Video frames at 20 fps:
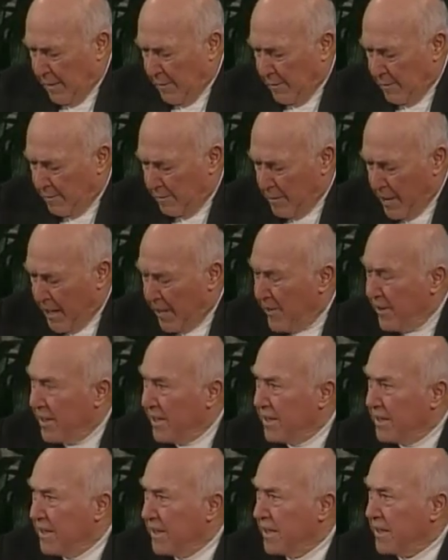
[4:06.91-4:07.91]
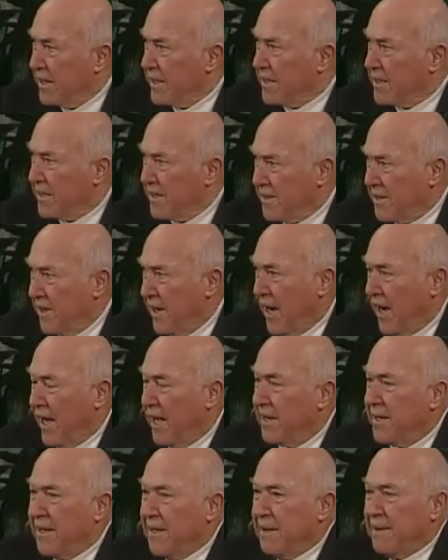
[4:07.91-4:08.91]
Married to
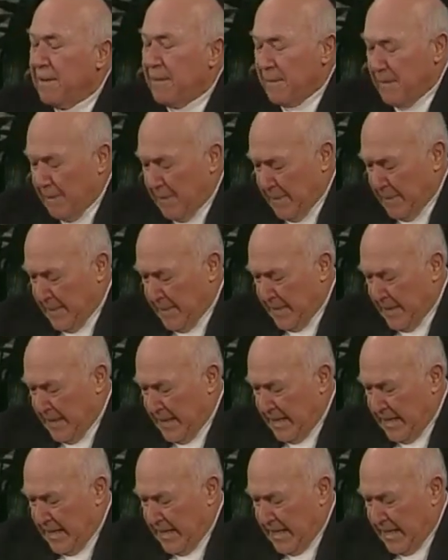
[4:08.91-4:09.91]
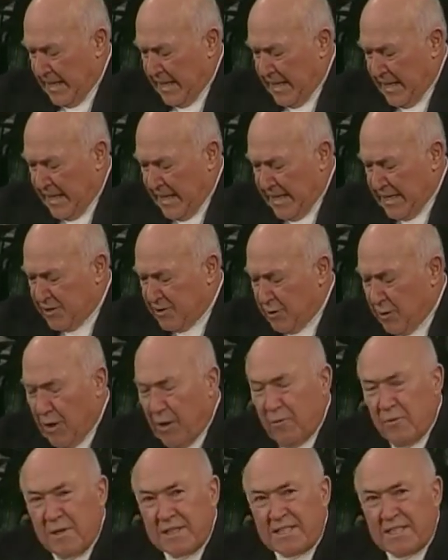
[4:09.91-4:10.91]
God,
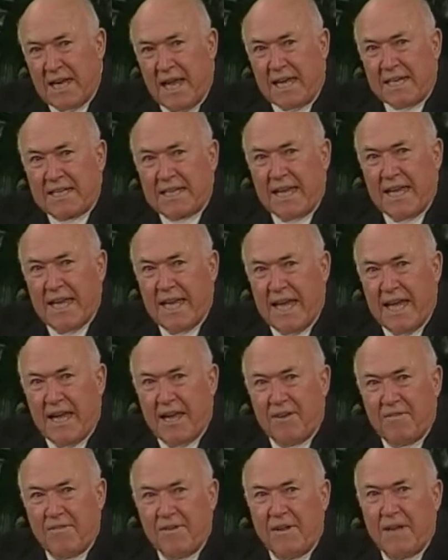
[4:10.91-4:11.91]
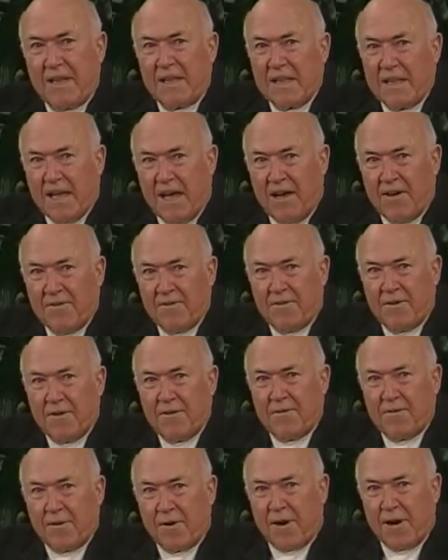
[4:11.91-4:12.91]
Israel was not to have love
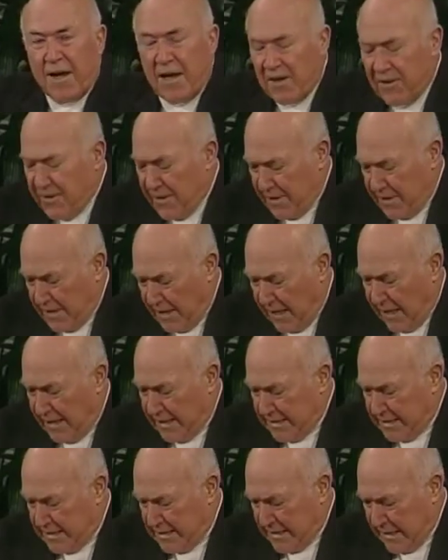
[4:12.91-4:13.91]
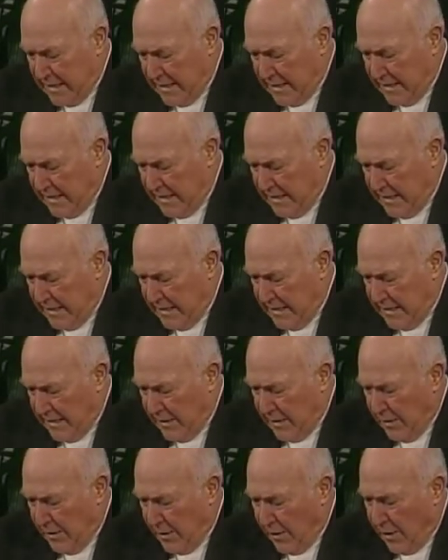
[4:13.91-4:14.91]
for other gods
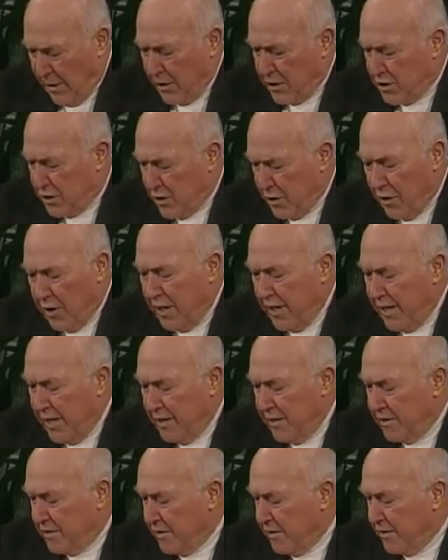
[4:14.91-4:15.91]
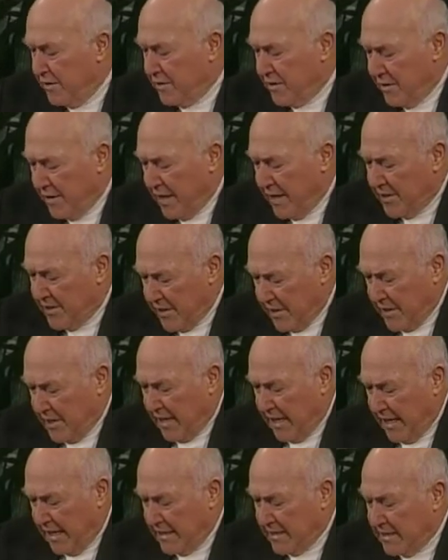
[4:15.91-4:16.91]
or joined to other
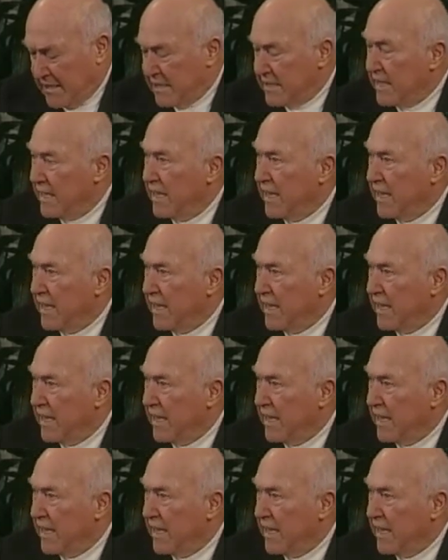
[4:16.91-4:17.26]
gods.